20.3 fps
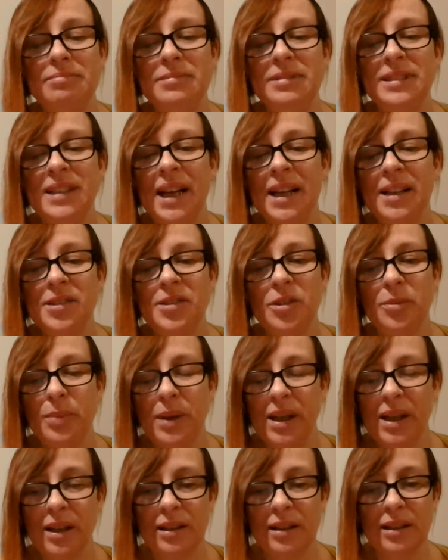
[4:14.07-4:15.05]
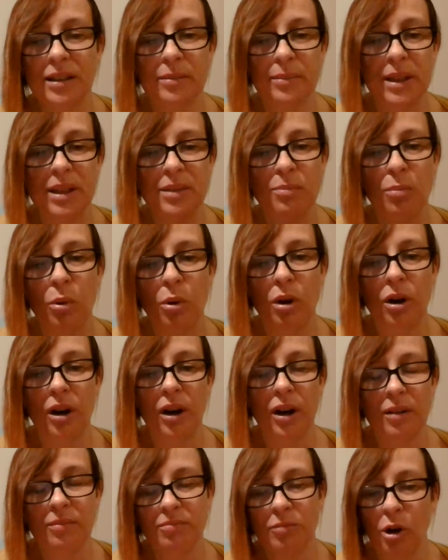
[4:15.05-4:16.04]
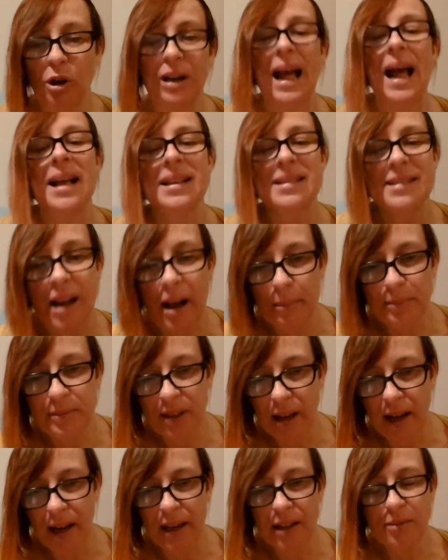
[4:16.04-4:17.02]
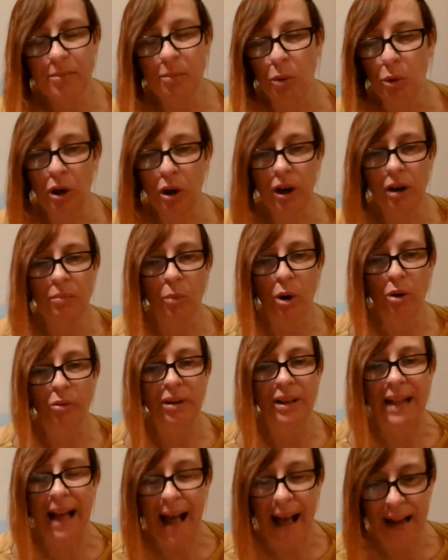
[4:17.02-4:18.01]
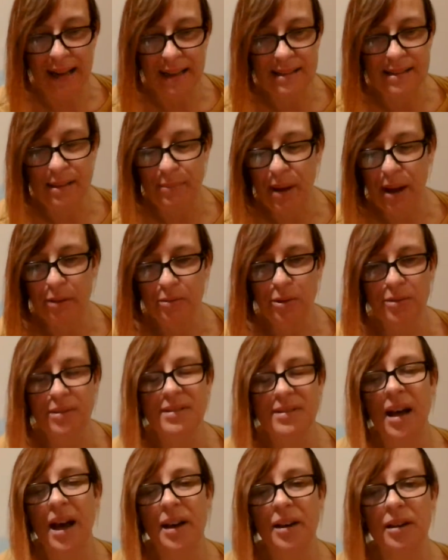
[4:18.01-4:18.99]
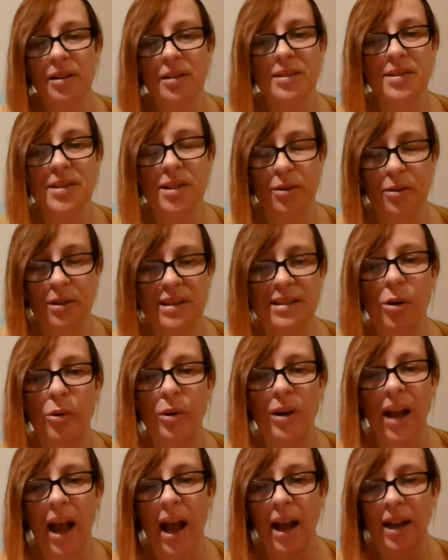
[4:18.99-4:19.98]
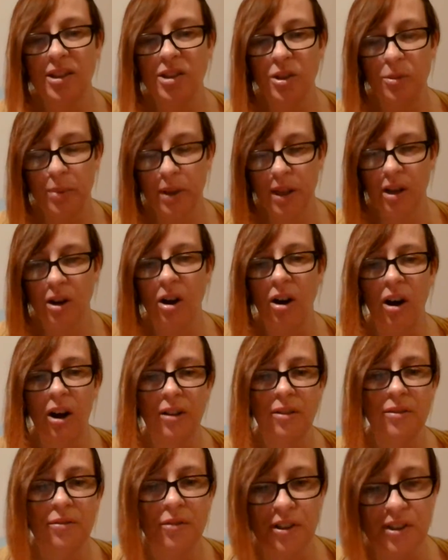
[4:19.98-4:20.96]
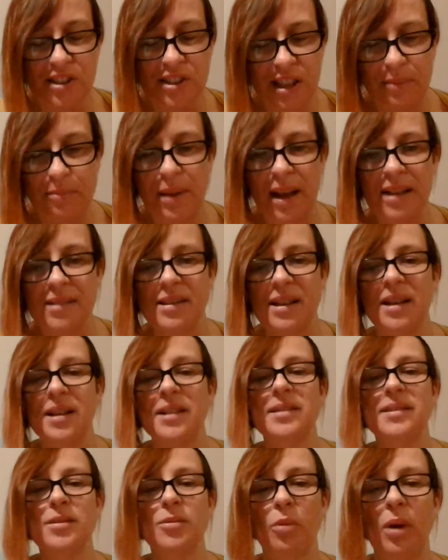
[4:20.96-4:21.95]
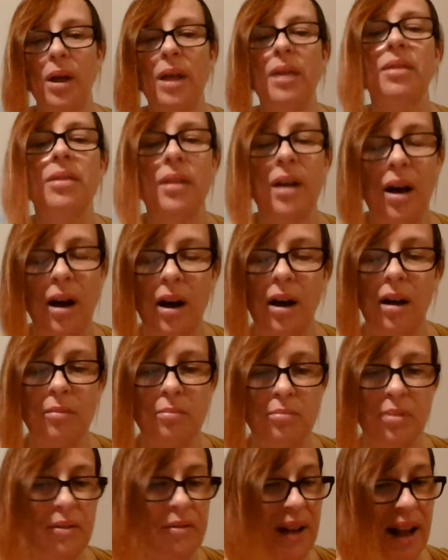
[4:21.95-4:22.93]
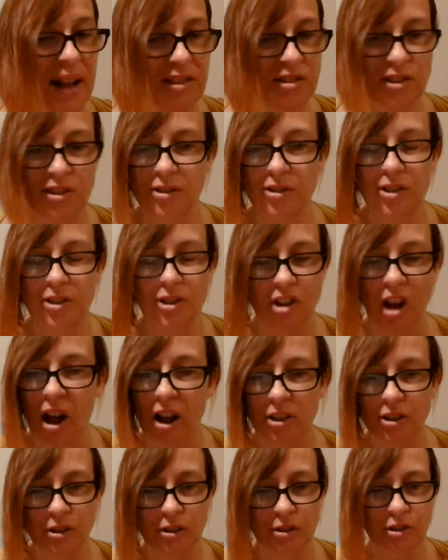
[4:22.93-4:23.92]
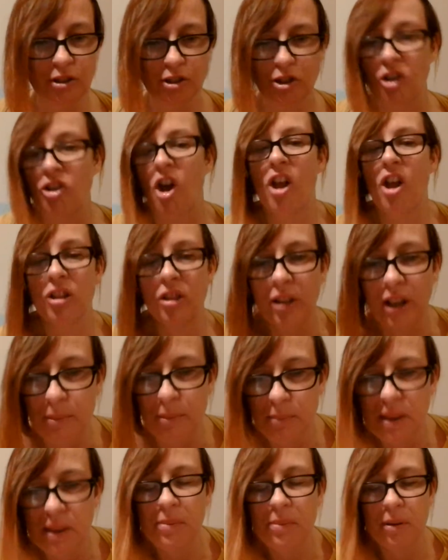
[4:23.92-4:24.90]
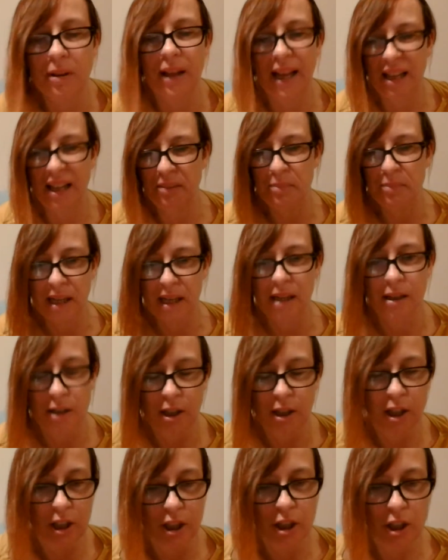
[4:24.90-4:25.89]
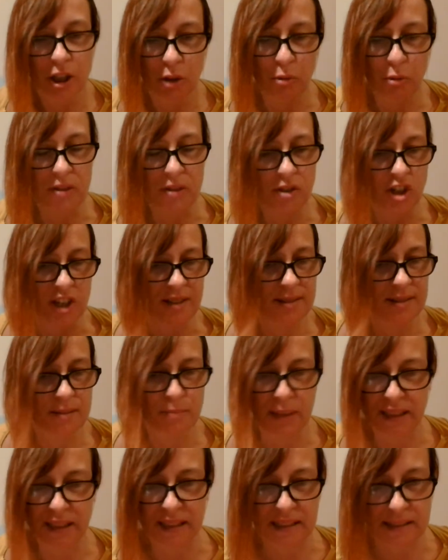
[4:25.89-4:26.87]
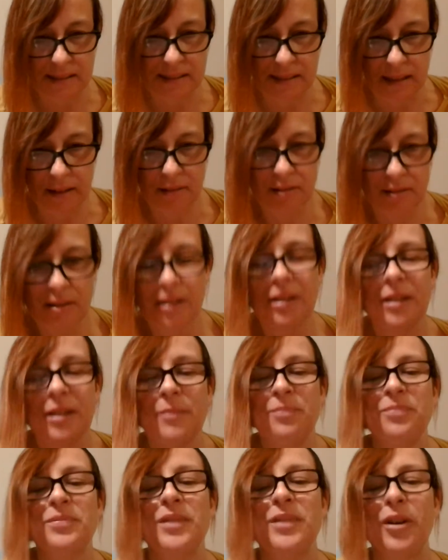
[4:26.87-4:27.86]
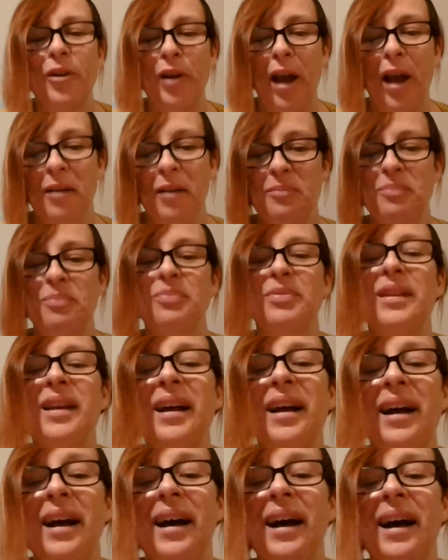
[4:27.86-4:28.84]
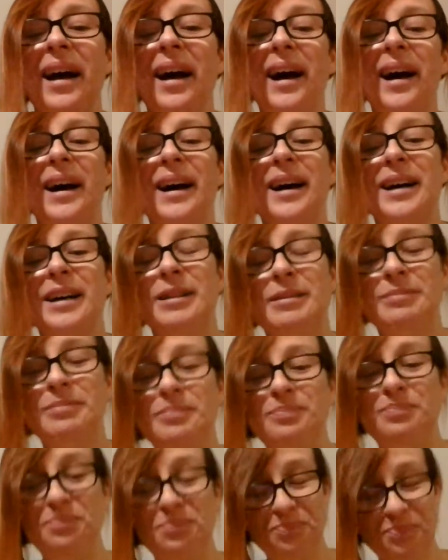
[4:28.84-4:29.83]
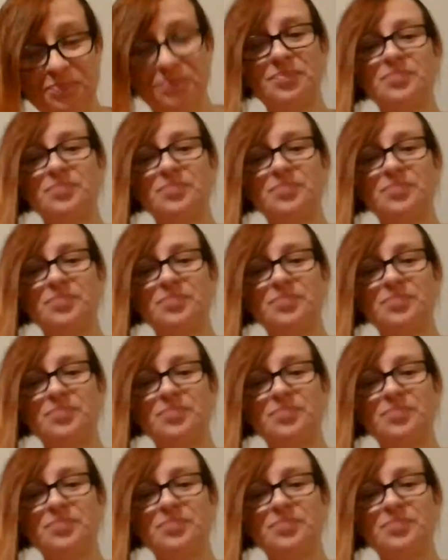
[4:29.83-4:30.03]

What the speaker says: tend to be a little bit more or less uptight, more relaxed about those titles. So it's okay to be on first name basis with professors, doctors, not only people like me with just magister. Okay. Um,